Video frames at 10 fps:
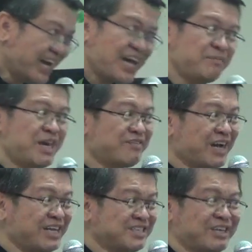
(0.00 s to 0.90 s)
I may have
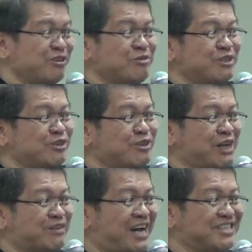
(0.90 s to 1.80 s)
cancer. I don't want to know
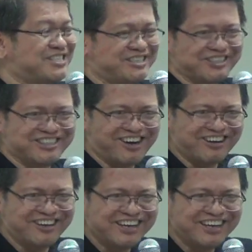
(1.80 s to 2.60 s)
I have cancer, you know.